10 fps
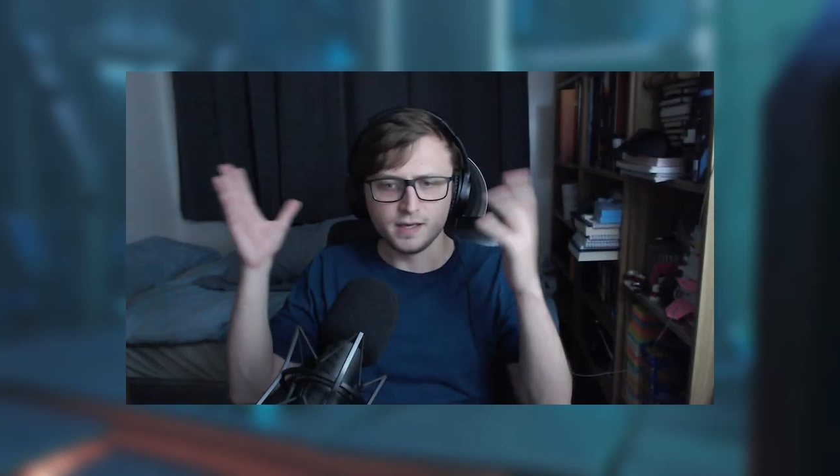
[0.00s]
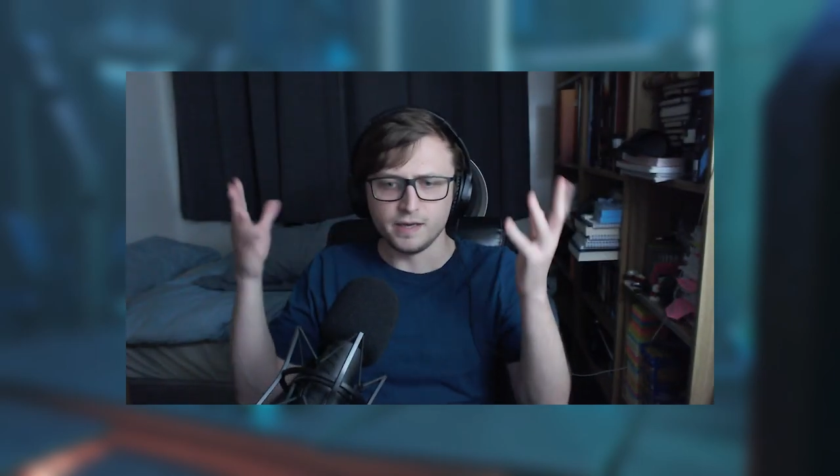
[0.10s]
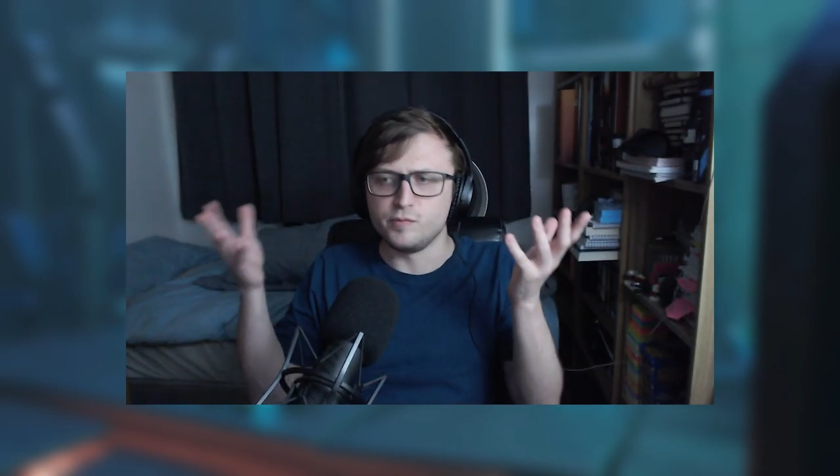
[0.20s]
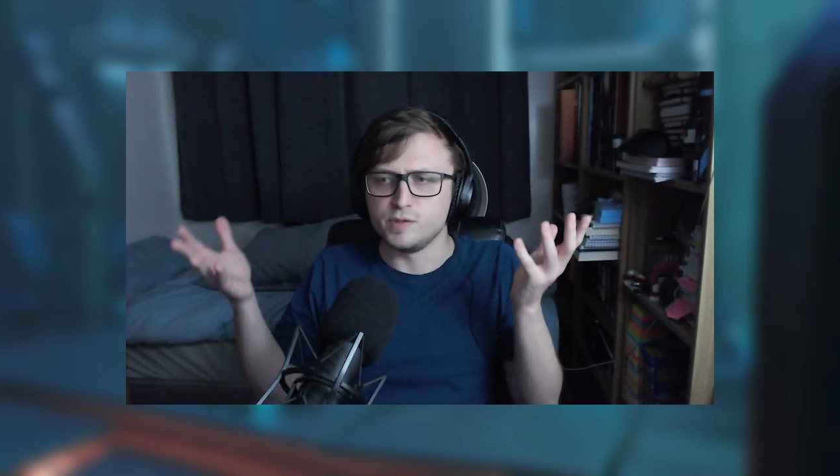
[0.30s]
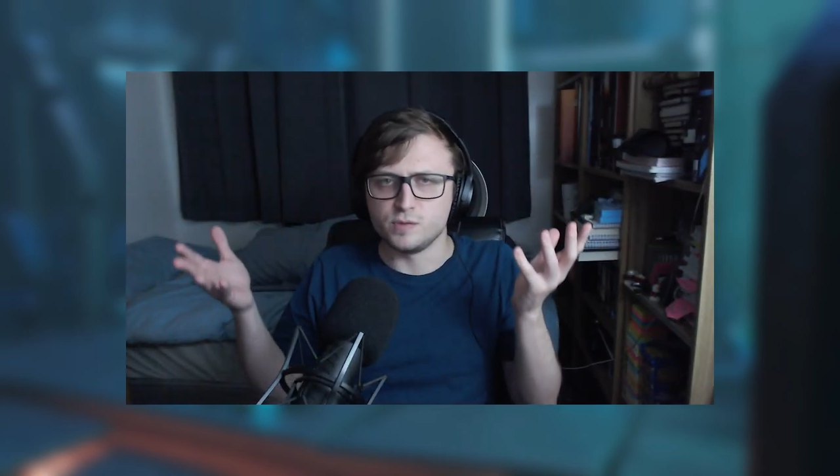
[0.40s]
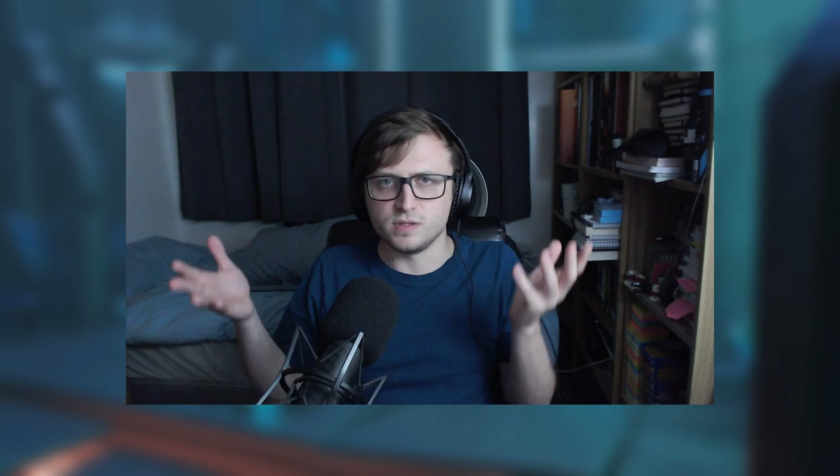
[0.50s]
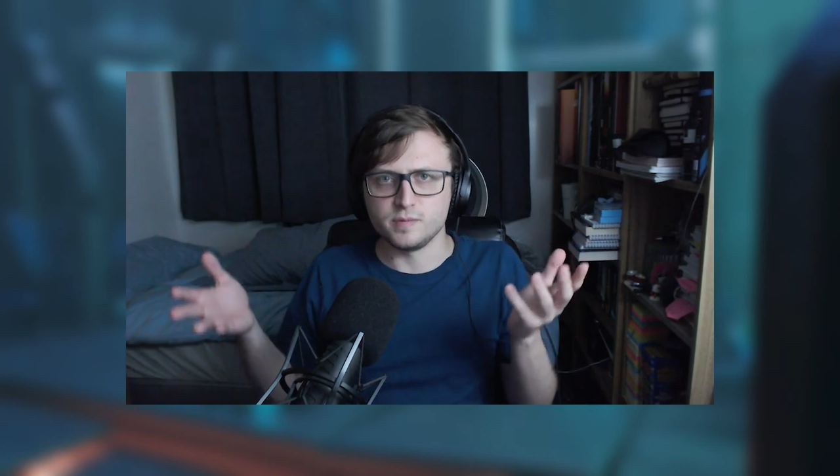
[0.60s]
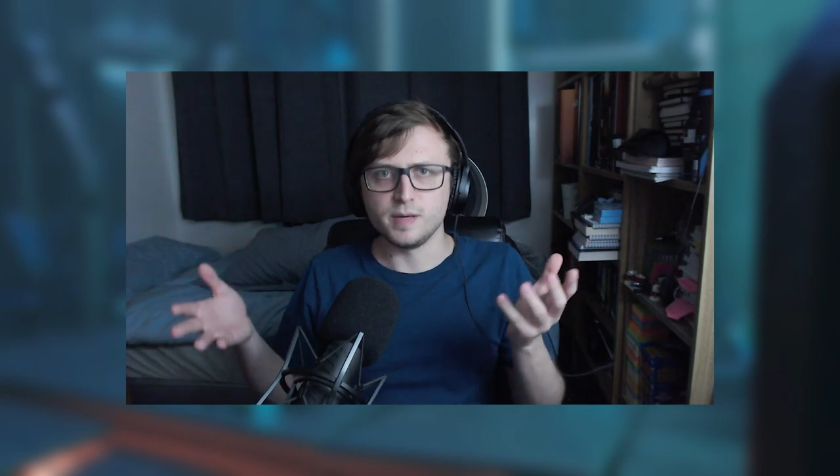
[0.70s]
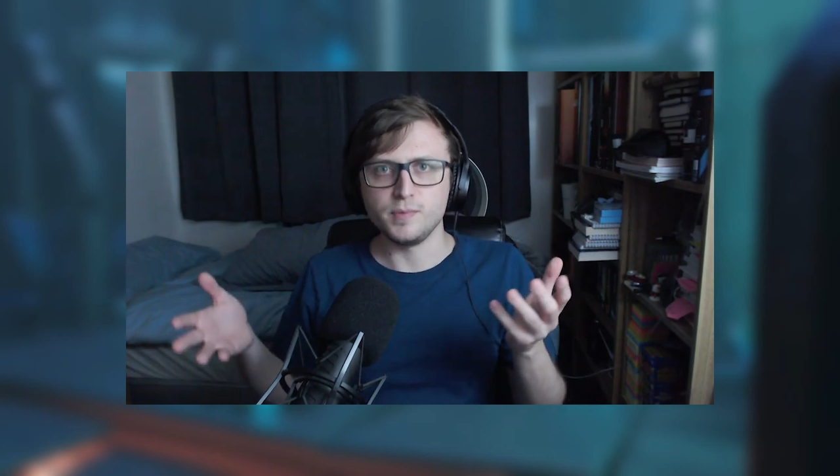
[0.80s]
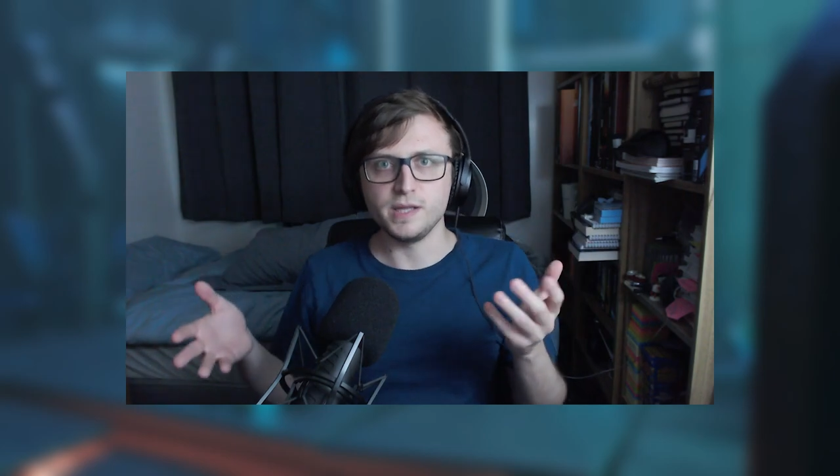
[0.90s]
if we're talking
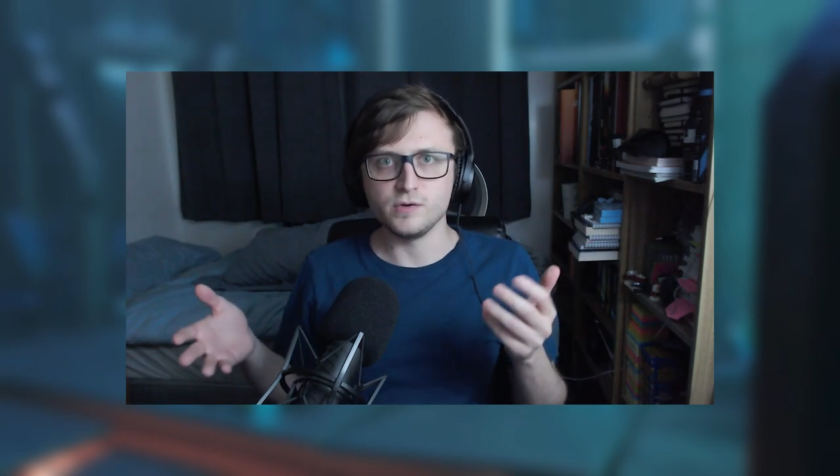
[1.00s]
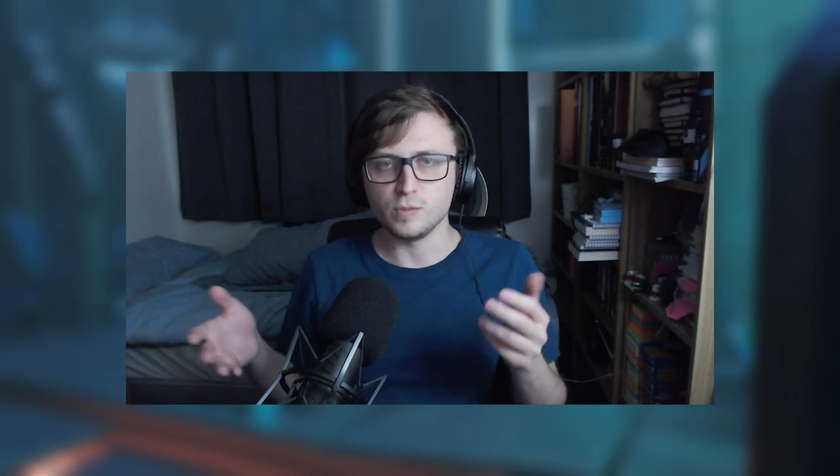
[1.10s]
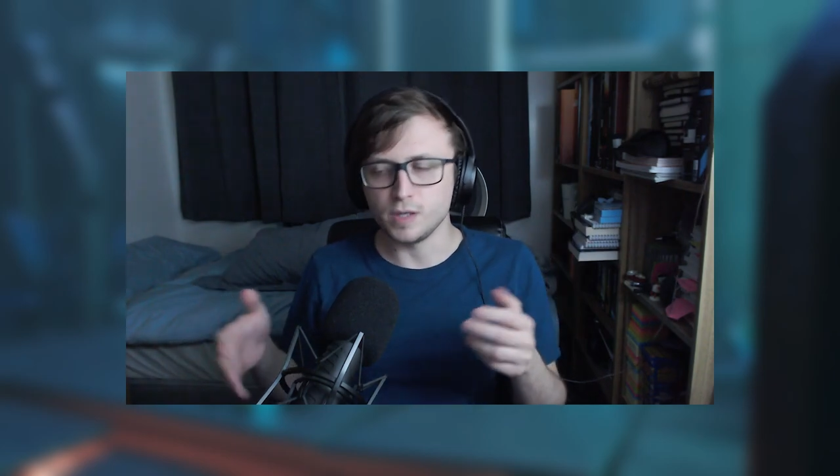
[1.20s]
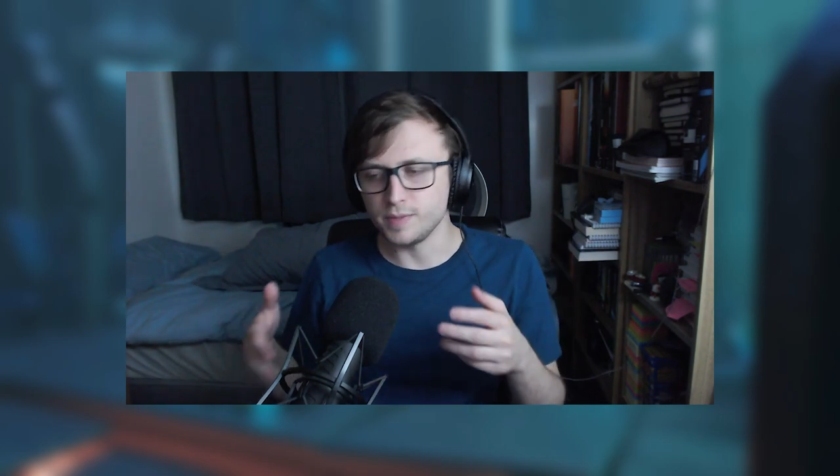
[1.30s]
about blender it might